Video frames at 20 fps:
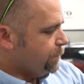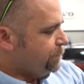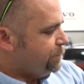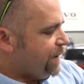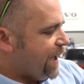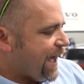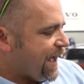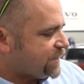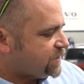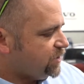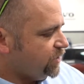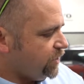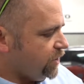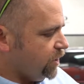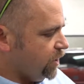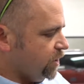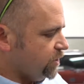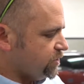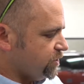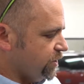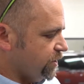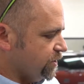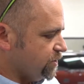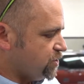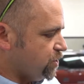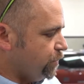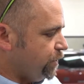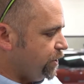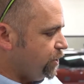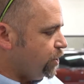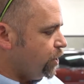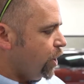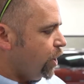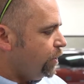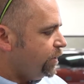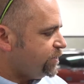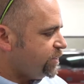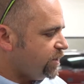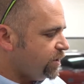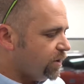back to the alternator. So we
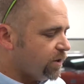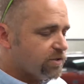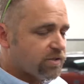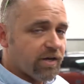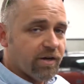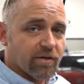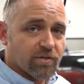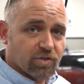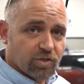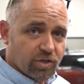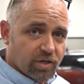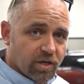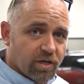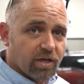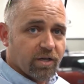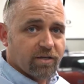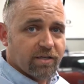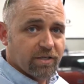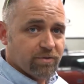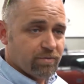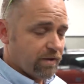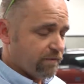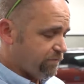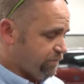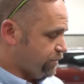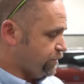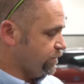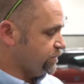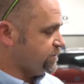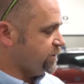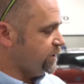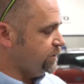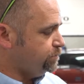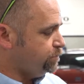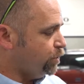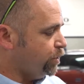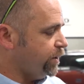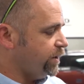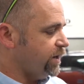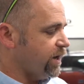know that the alternator is good because we have
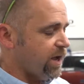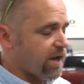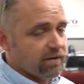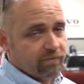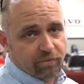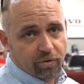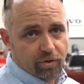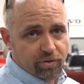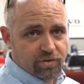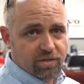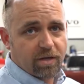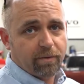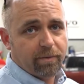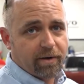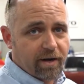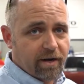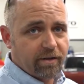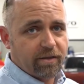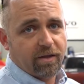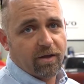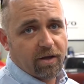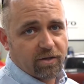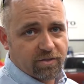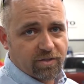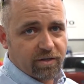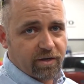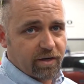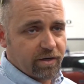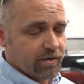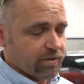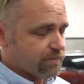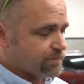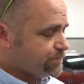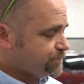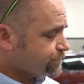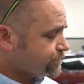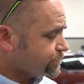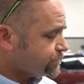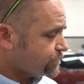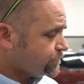13.9 volts coming out of the alternator.
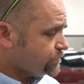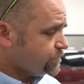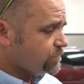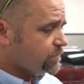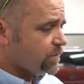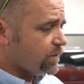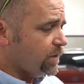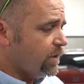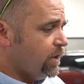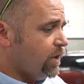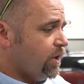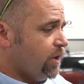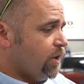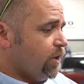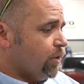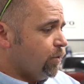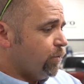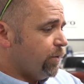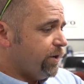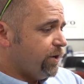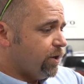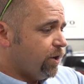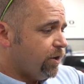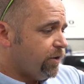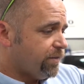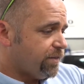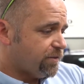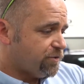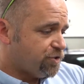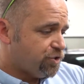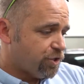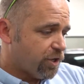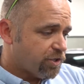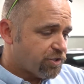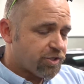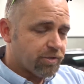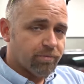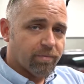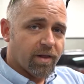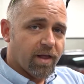We know at the
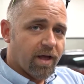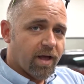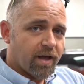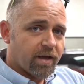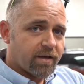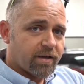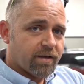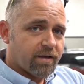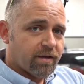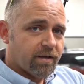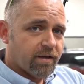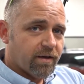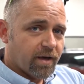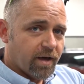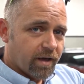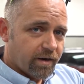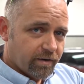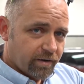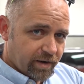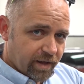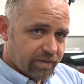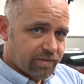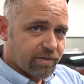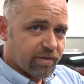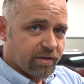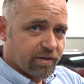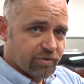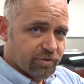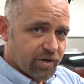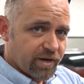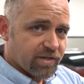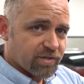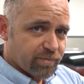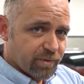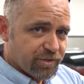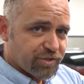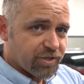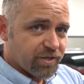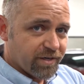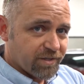junction block, at the
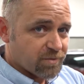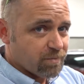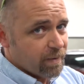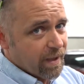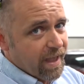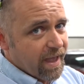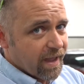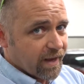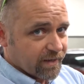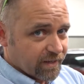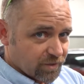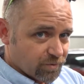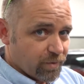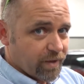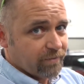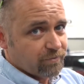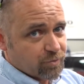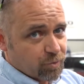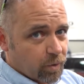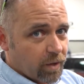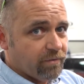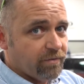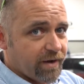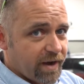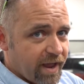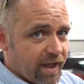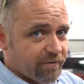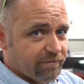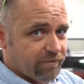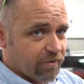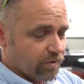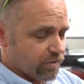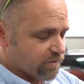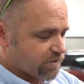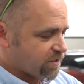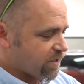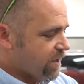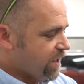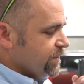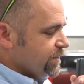transmission, it's bad because we have 12.5
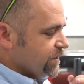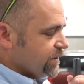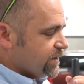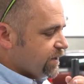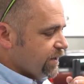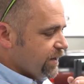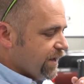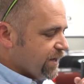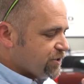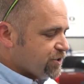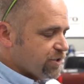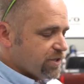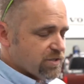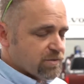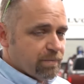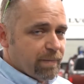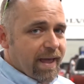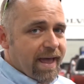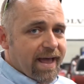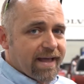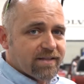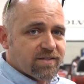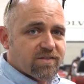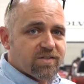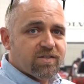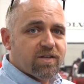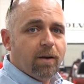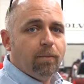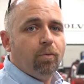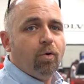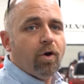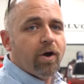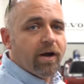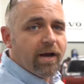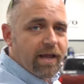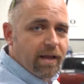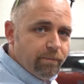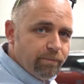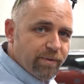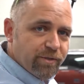volts. The connection is bad somewhere in